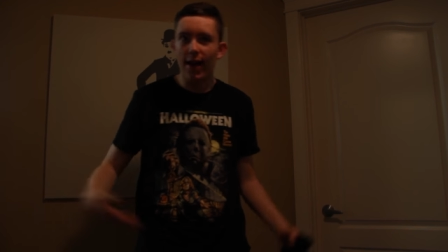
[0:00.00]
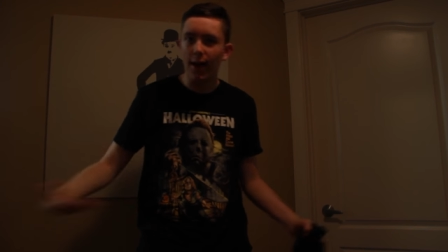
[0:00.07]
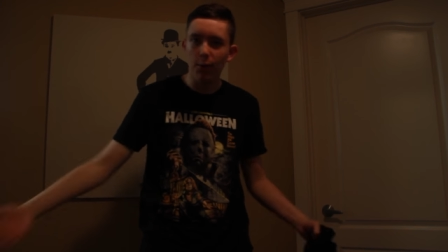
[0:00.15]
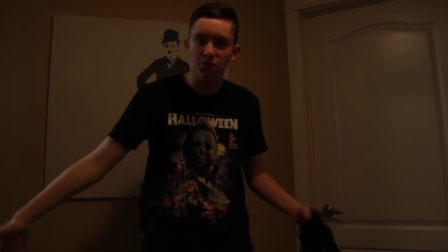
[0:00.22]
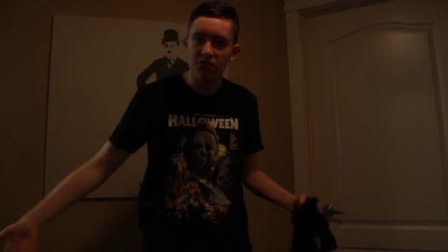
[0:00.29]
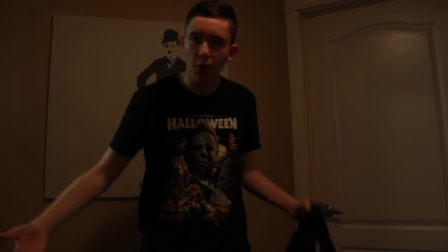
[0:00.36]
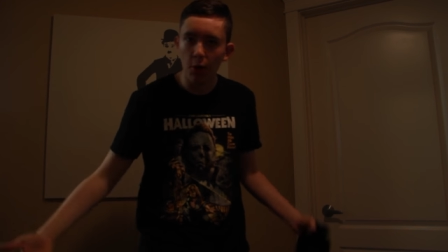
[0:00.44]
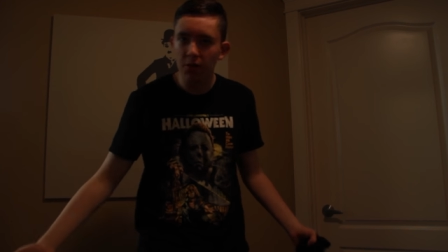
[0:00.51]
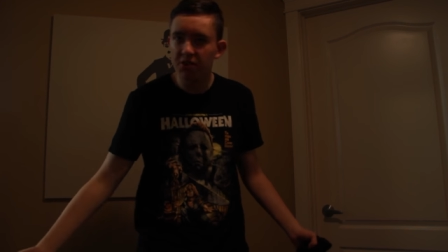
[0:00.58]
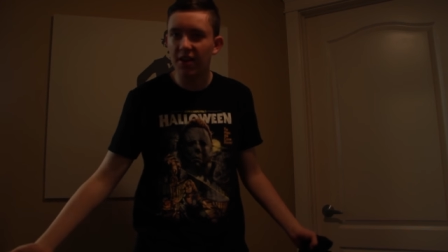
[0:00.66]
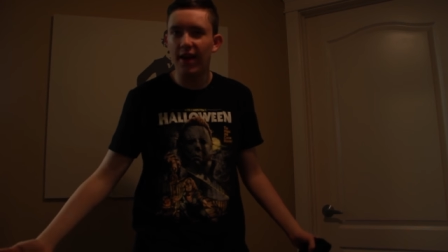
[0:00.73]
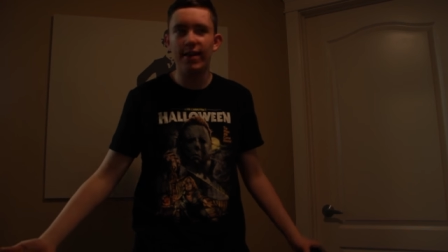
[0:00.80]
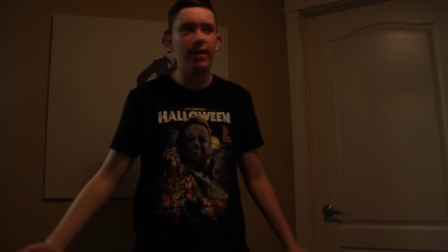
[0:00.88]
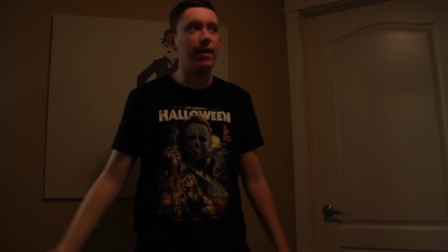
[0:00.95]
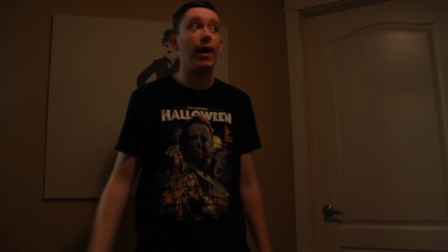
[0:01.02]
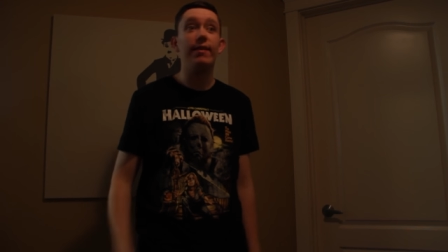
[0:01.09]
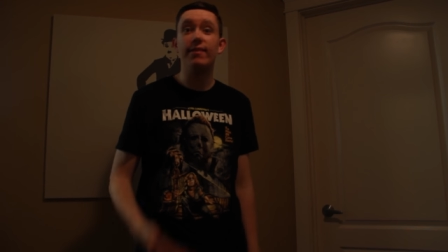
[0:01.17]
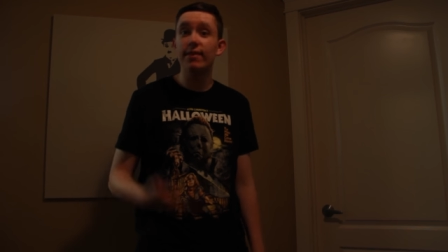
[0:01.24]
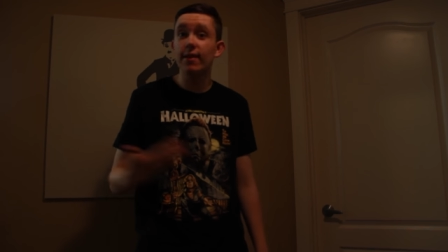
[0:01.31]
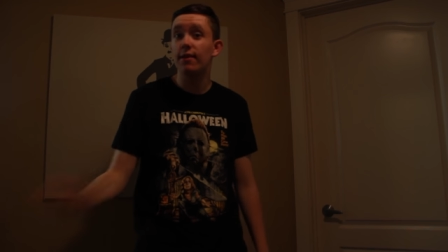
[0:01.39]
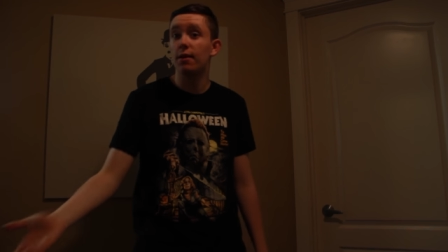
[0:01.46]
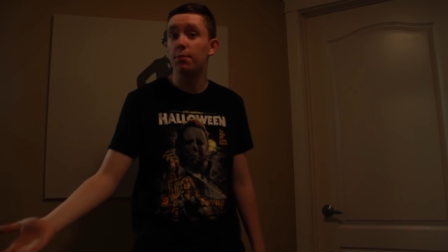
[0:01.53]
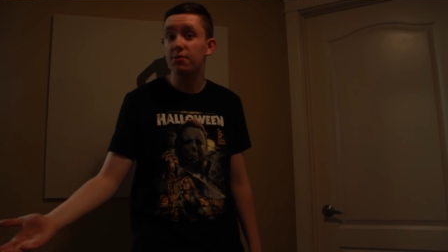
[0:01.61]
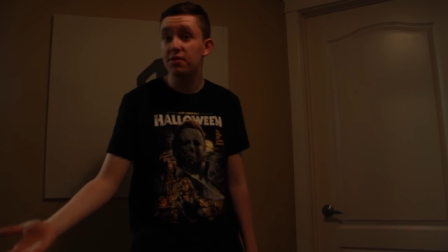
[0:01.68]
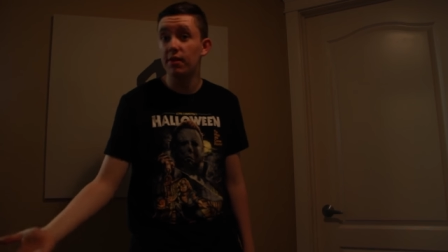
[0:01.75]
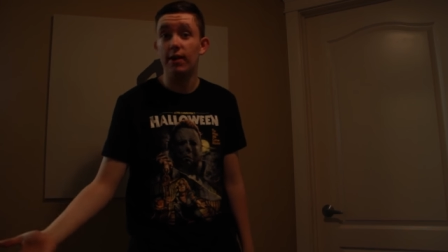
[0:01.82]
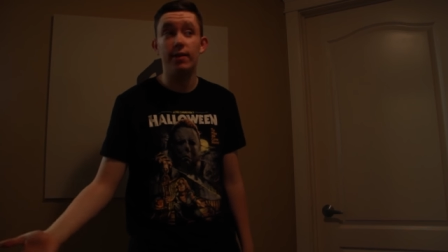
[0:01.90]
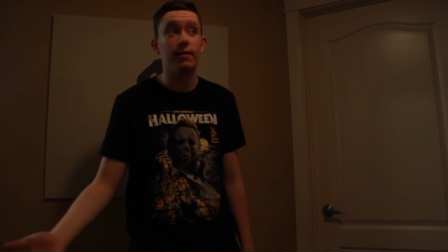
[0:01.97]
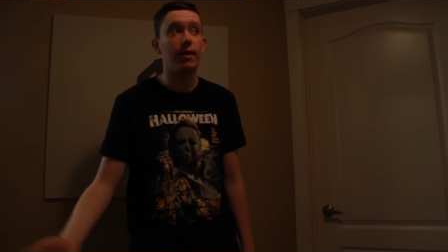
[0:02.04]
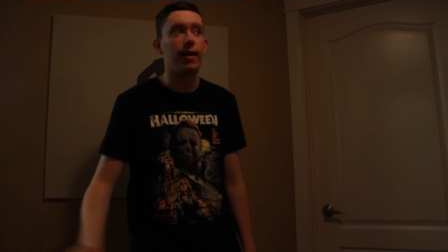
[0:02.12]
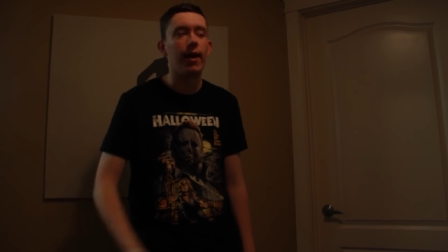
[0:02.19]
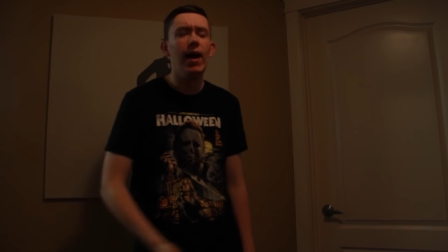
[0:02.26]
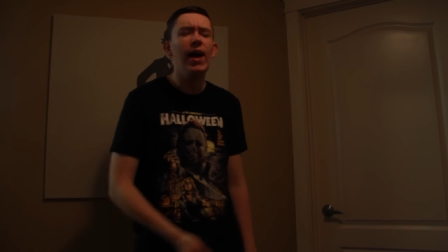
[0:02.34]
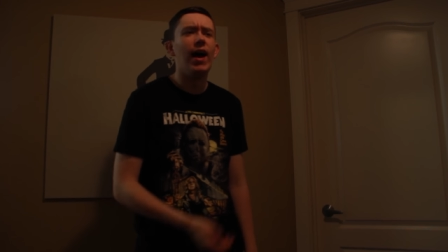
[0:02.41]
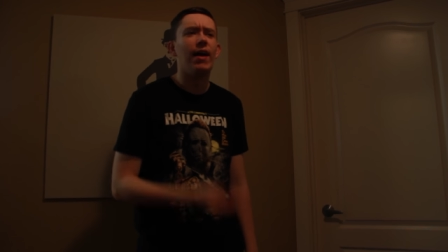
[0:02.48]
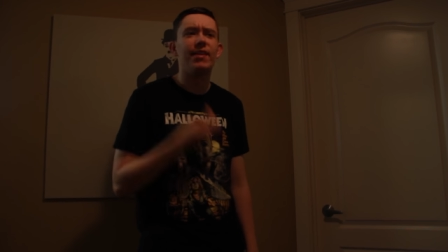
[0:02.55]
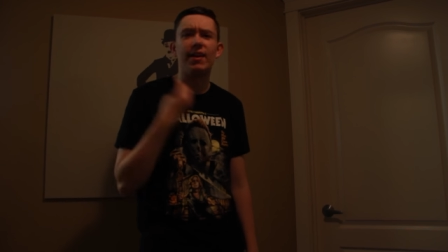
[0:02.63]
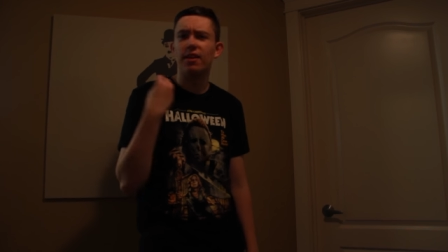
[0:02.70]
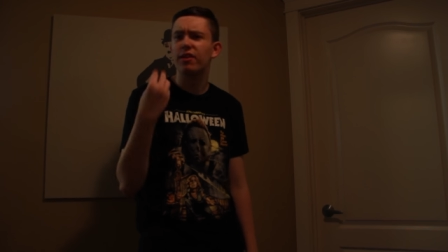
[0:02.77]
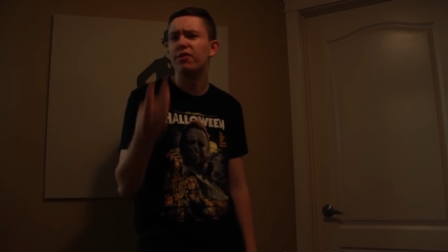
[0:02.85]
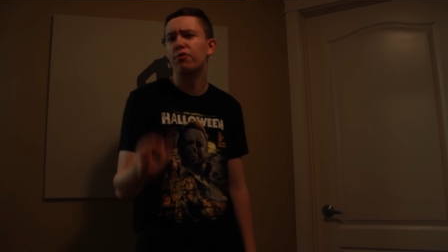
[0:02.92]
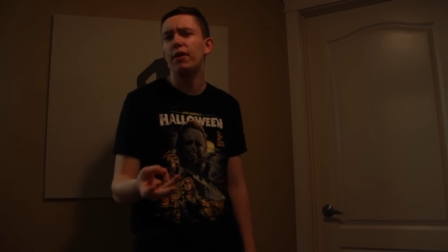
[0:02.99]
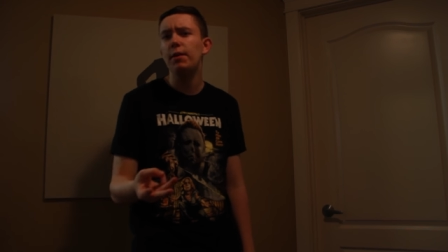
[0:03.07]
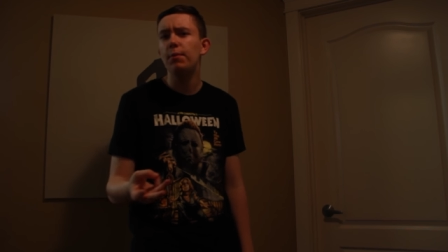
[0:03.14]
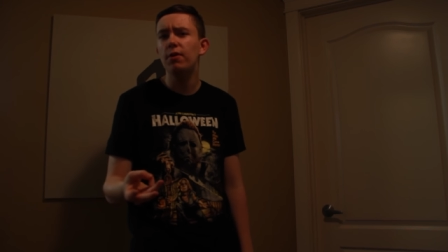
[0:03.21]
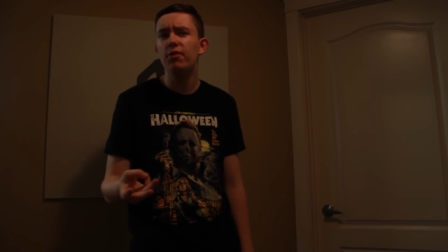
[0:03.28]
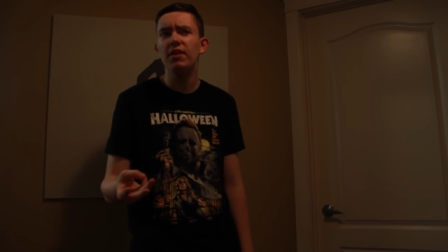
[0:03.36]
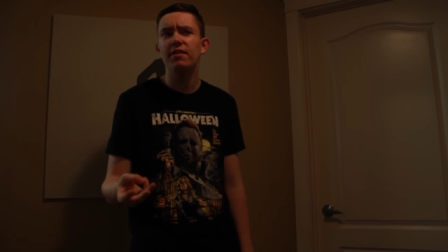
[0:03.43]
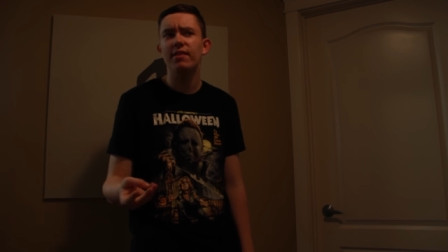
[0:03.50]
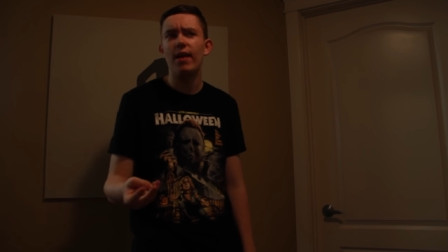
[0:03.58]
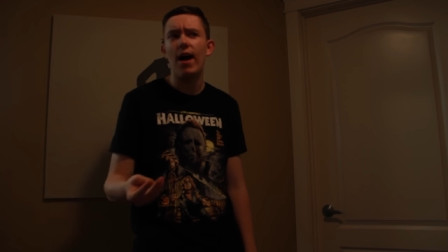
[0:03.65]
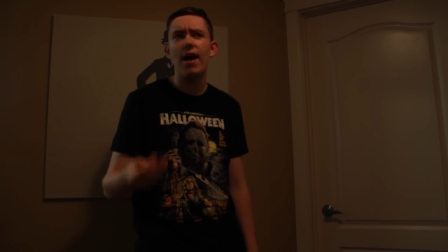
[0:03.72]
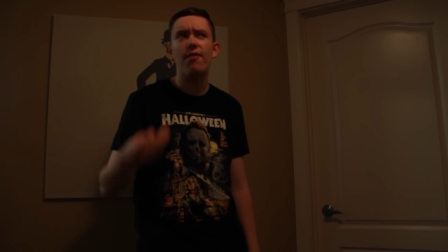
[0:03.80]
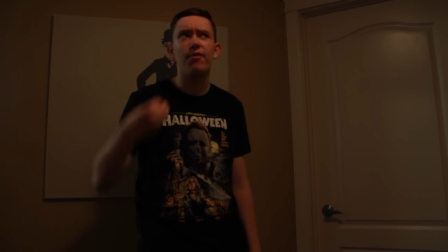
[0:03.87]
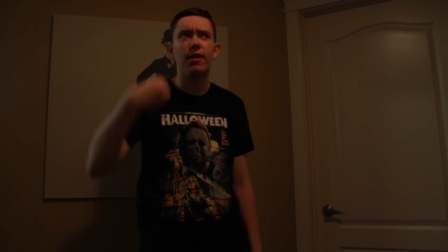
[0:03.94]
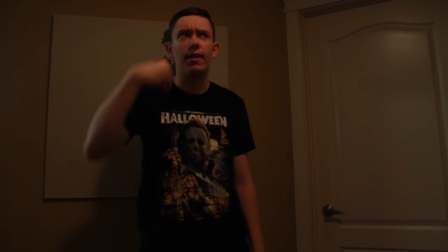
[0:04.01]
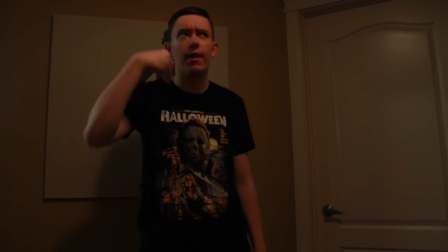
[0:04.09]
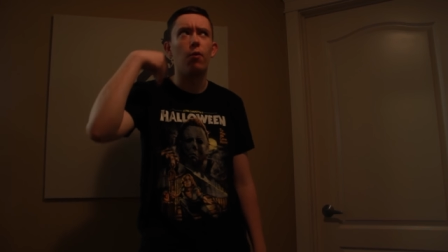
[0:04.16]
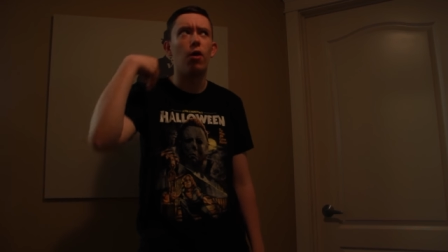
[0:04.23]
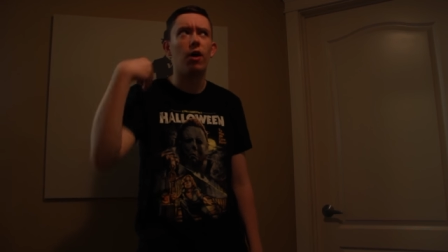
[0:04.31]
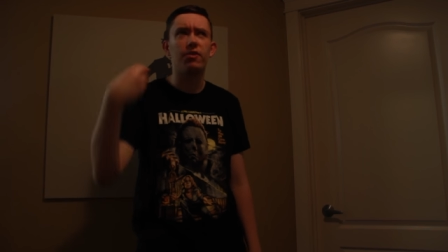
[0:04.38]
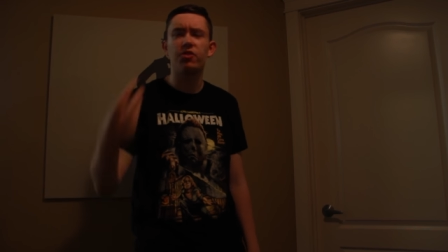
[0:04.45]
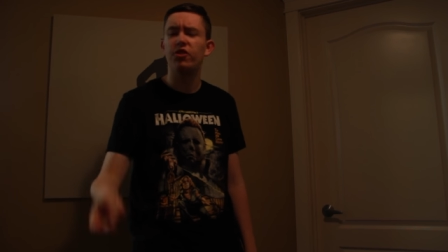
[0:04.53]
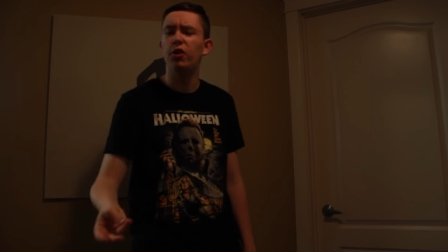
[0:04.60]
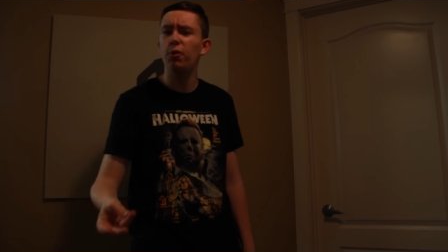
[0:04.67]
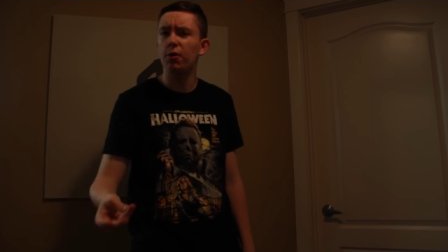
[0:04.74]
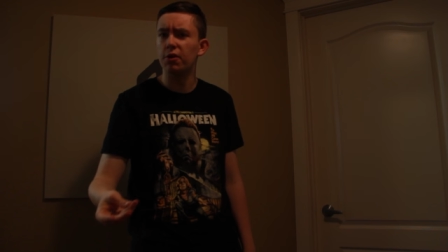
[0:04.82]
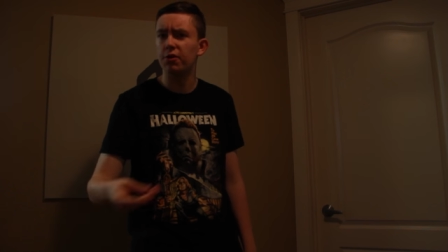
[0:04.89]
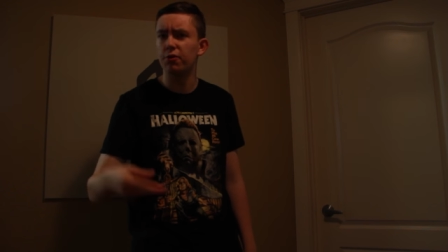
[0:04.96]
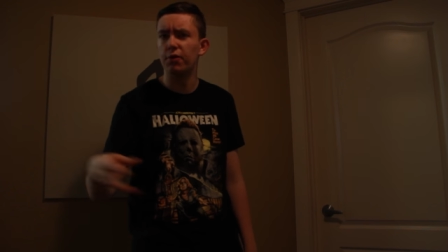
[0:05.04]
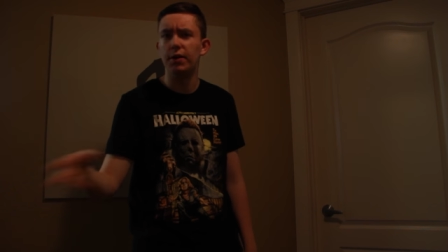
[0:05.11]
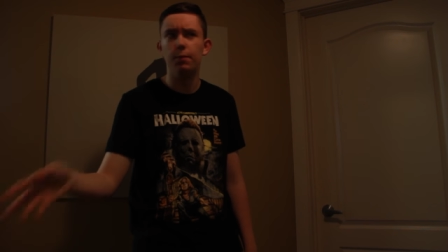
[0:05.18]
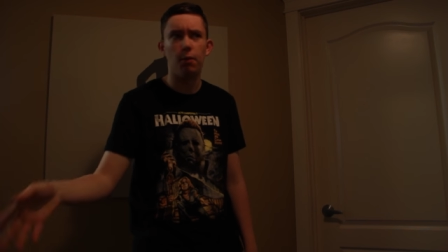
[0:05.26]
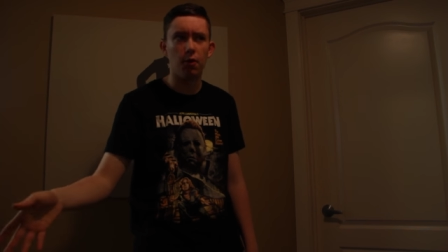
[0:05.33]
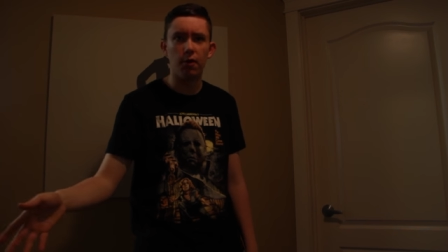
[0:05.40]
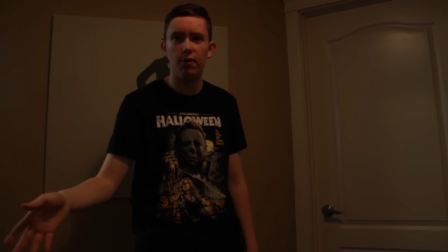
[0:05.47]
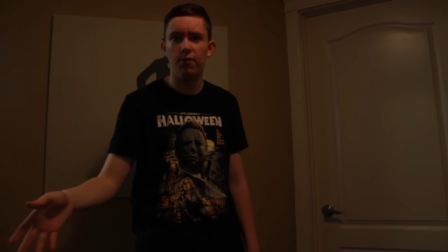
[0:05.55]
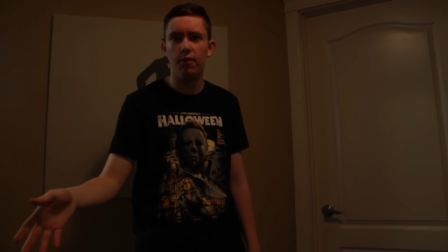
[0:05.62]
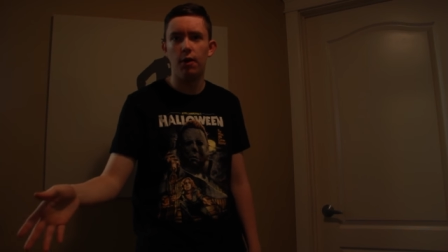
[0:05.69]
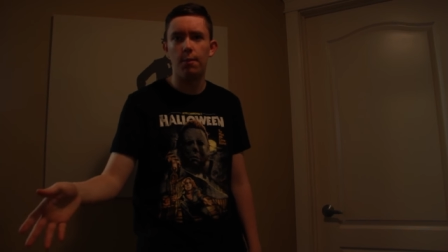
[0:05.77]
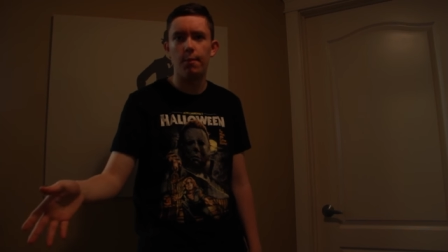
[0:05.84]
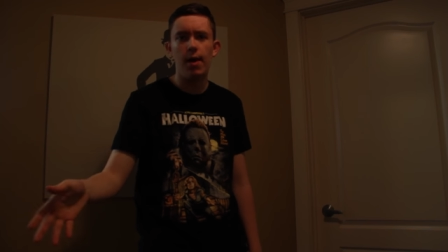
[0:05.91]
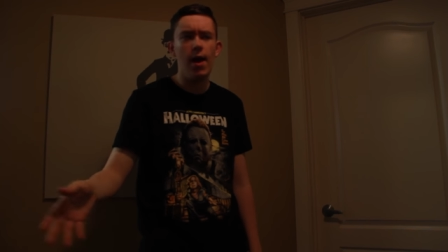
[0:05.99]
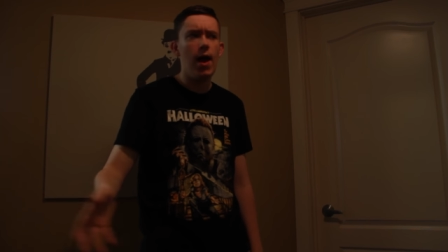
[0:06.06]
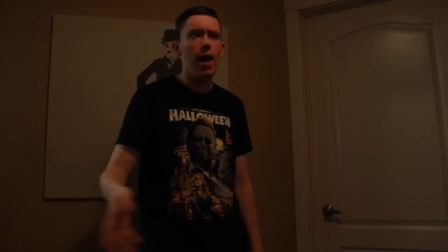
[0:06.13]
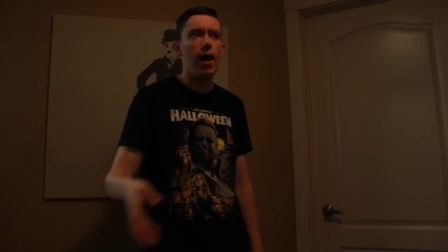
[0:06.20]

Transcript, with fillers: And I was so excited. I did end up seeing, like, I think three movies live, and then I watched two or three more of them.